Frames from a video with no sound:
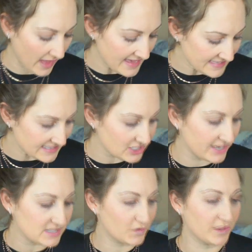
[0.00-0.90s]
as I
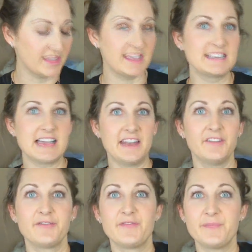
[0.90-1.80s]
transfer the things out
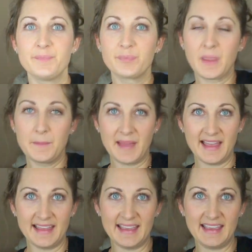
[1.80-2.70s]
of
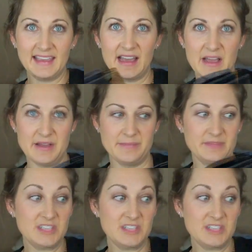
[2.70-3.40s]
my um,